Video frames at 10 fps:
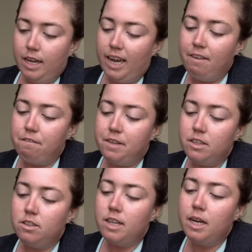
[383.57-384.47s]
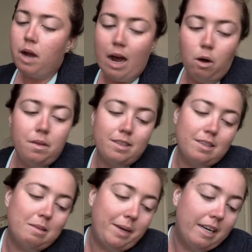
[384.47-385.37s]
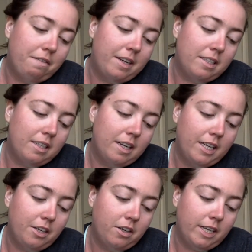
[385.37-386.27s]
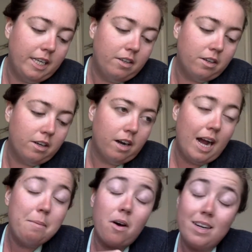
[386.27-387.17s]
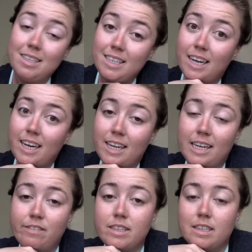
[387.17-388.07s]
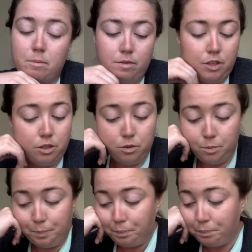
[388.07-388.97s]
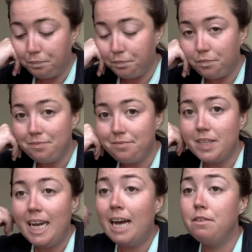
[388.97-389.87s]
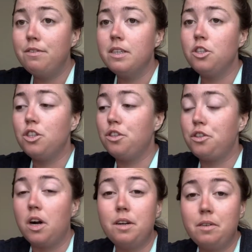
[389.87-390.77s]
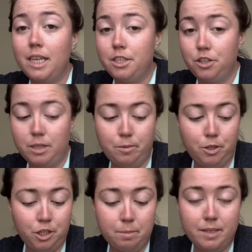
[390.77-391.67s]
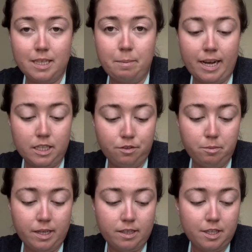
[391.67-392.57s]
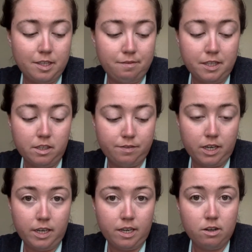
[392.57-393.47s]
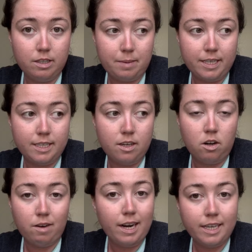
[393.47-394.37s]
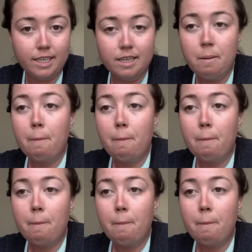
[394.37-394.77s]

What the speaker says: It feels like how this is manifested in your I'm honestly getting even some of you have just started relationships in the past few months and it feels very codependent already.